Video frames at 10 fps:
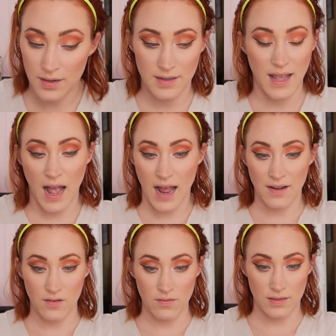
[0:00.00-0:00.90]
Yeah, I
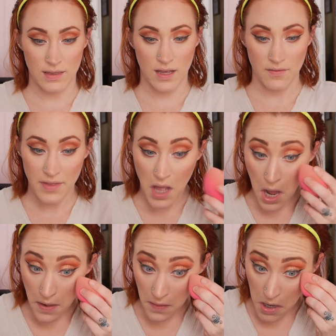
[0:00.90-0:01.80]
don't love that
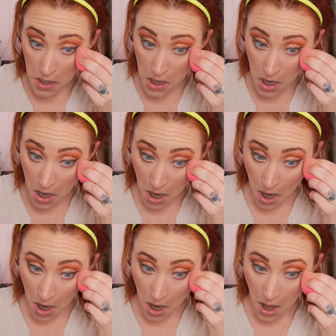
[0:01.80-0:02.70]
eyeliner.
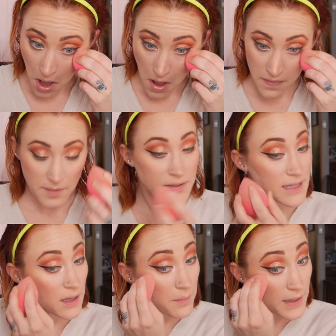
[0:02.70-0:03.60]
I'm just
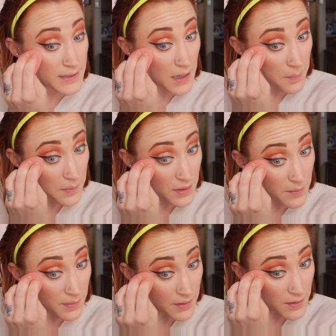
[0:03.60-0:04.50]
taking my damp beauty
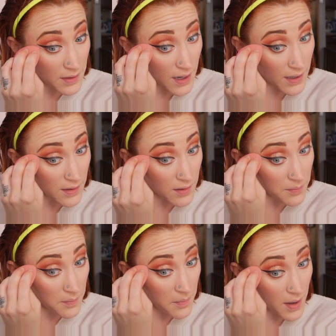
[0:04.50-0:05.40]
blender to kind
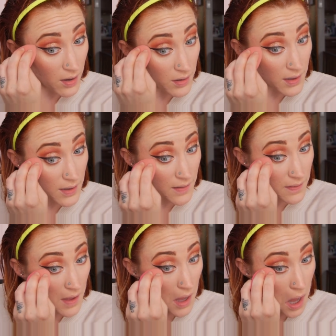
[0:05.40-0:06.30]
of melt in
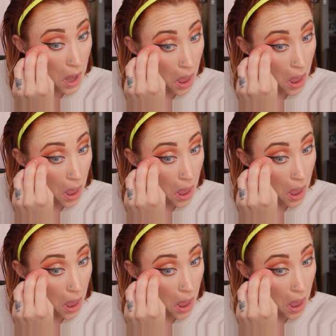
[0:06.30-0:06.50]
that.